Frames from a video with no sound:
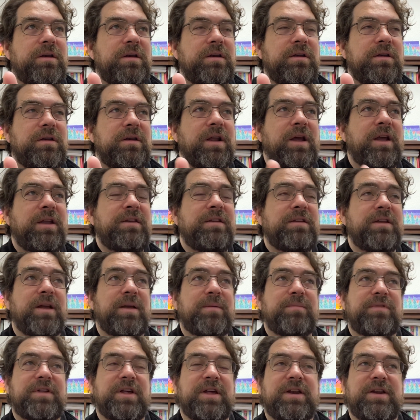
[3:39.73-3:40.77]
9
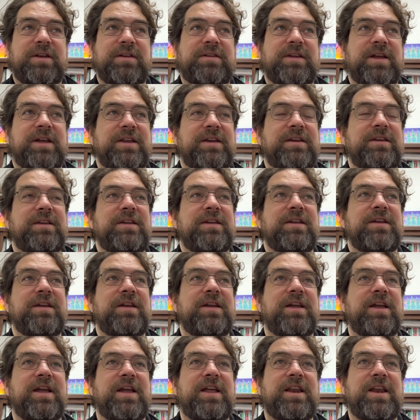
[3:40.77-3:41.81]
times out of 10,
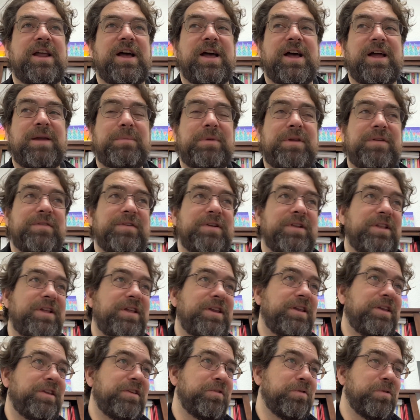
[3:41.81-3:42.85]
and I'm even
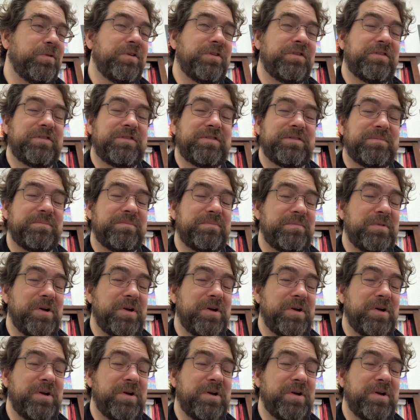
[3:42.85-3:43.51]
leaning towards